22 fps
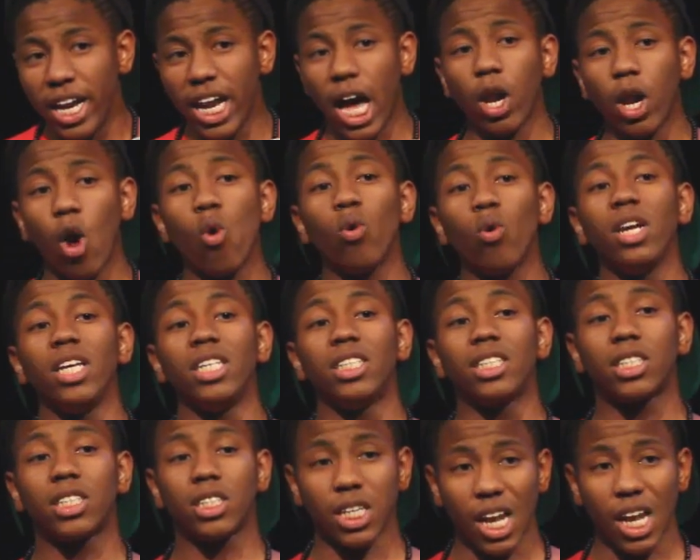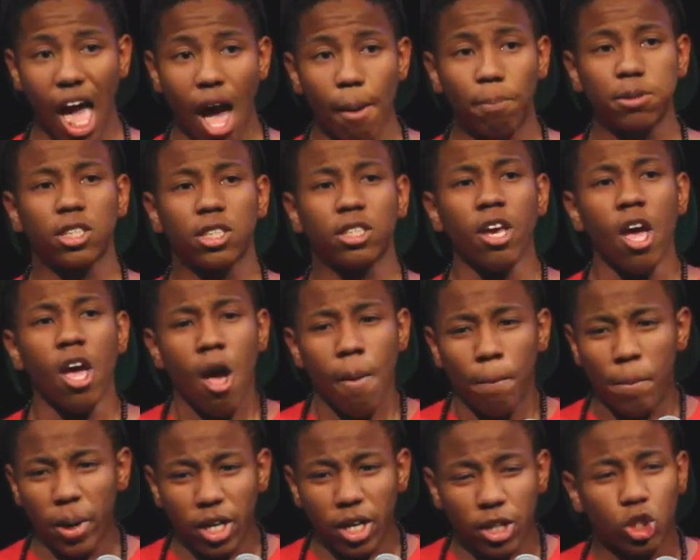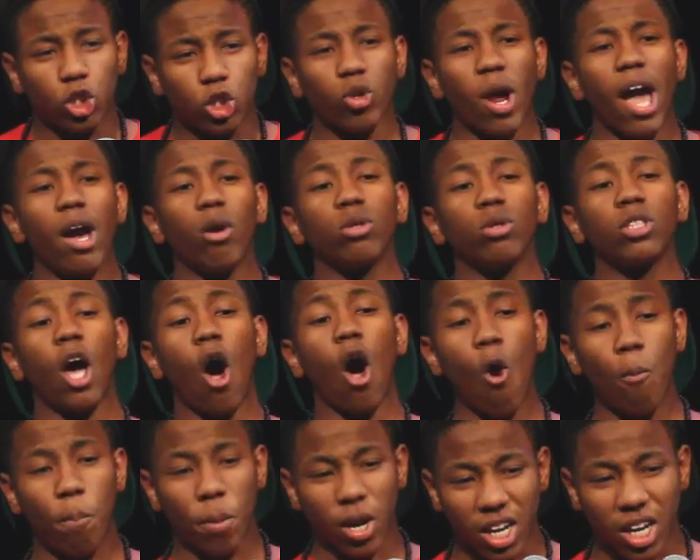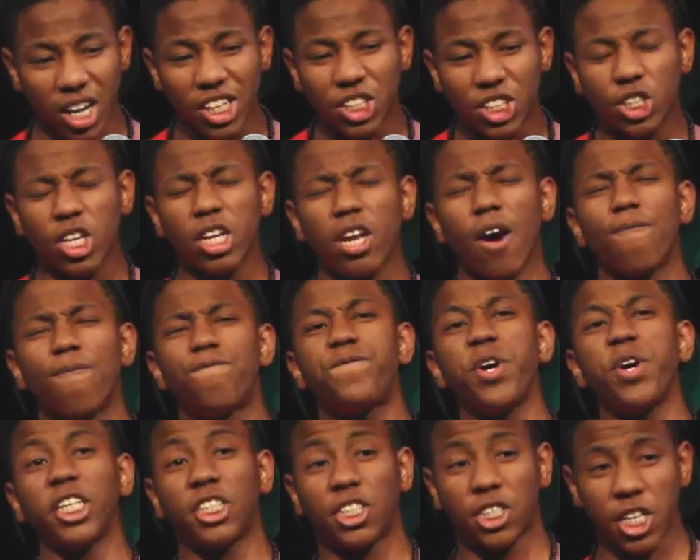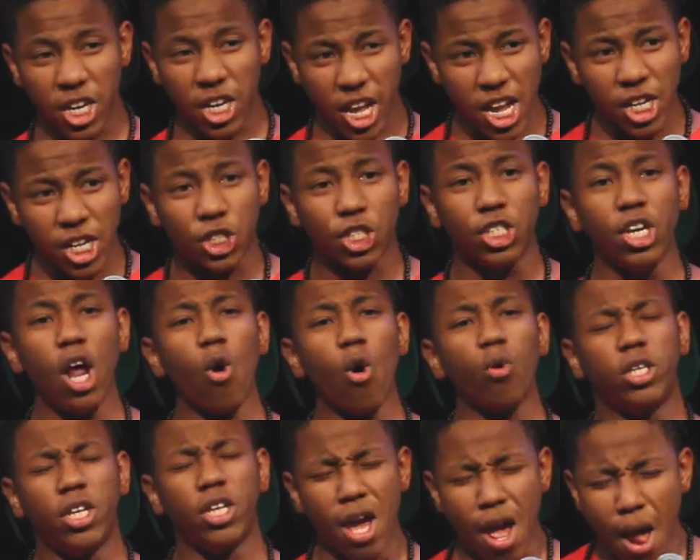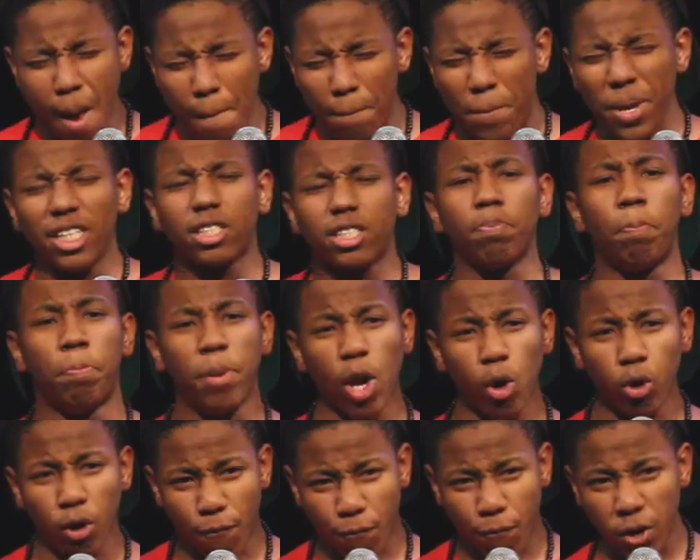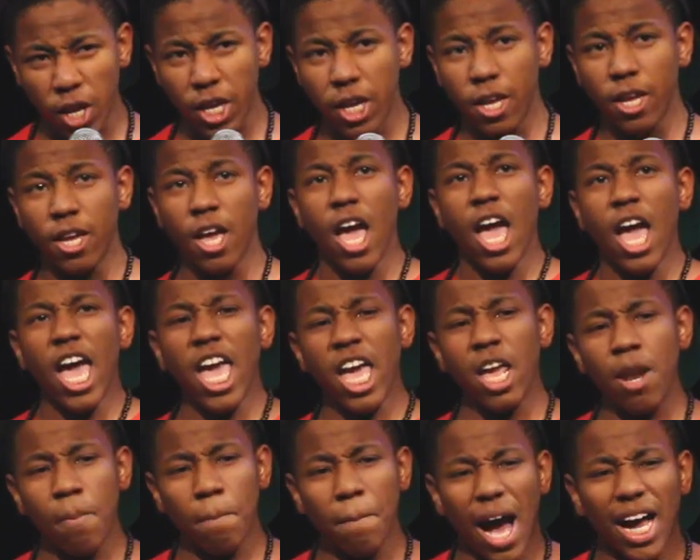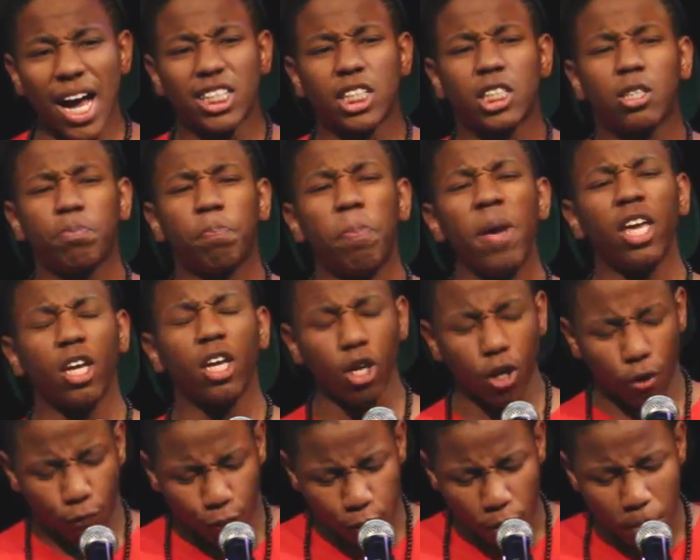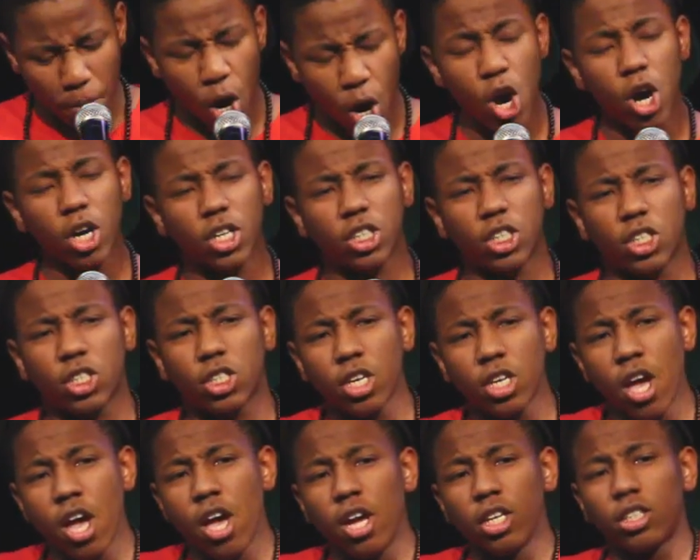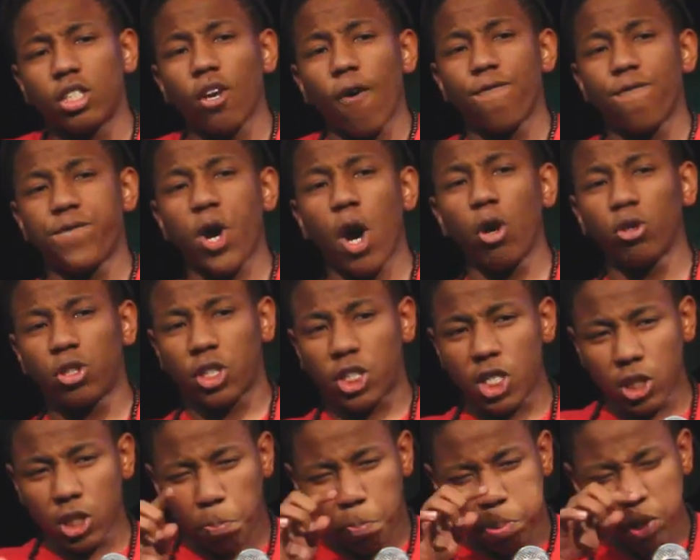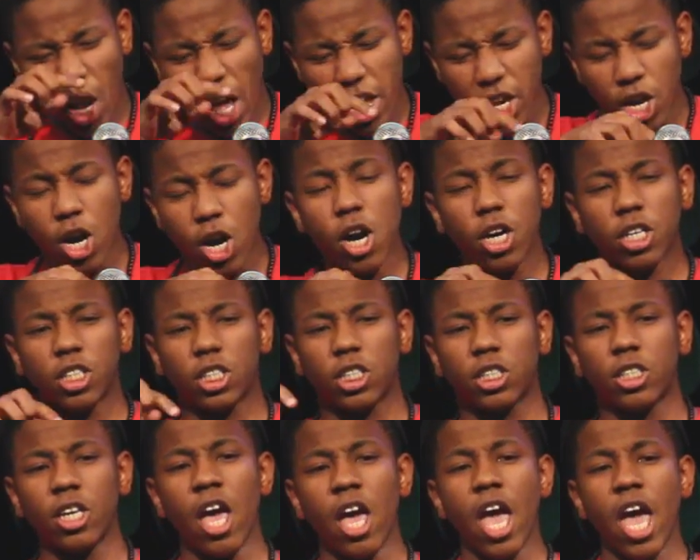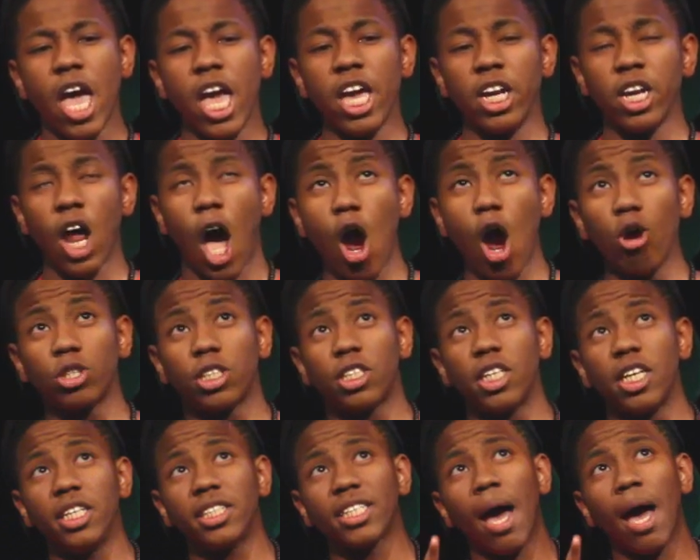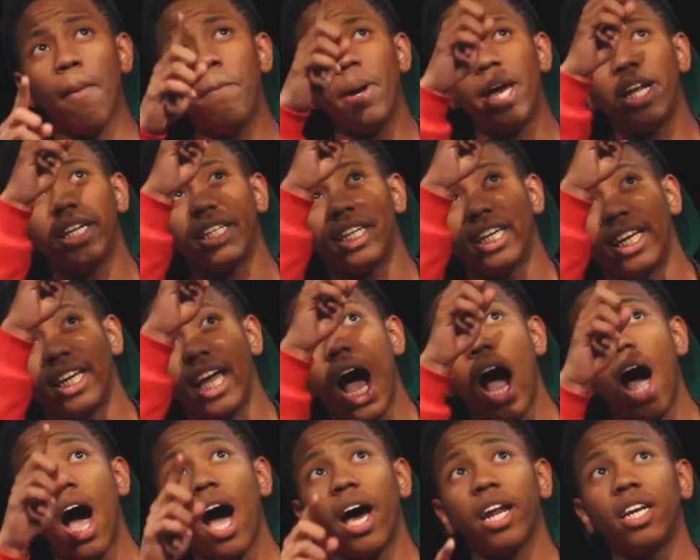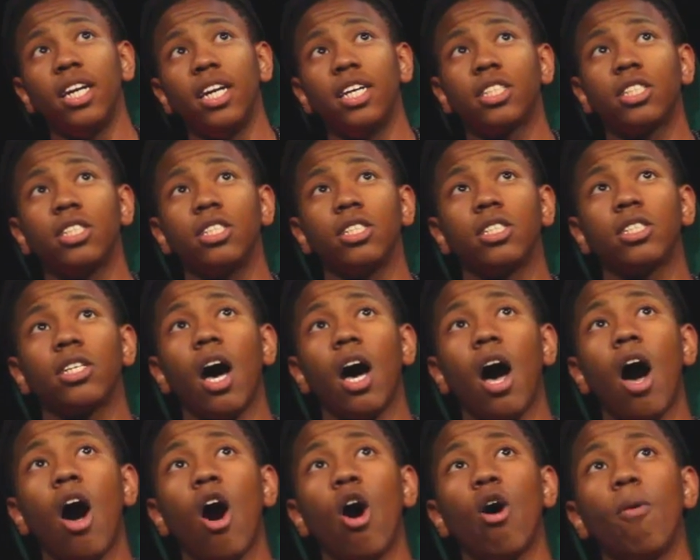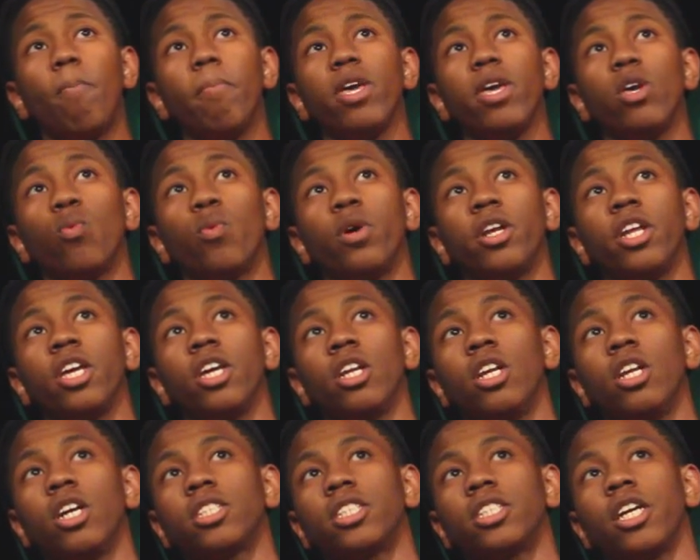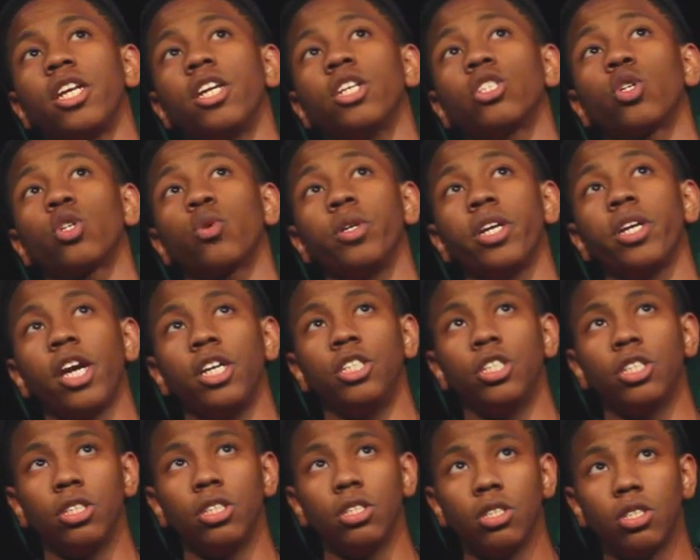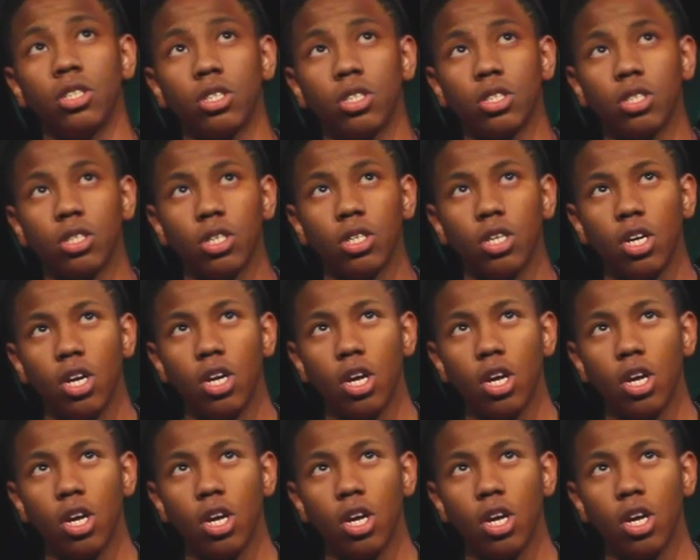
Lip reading: not only slaps, but it straddles hope clenched in a fist, and each note beats beautifully in my speakers. From hooks to verses, play hooks and hearses. I bet God listens to all me when he looks at his creations.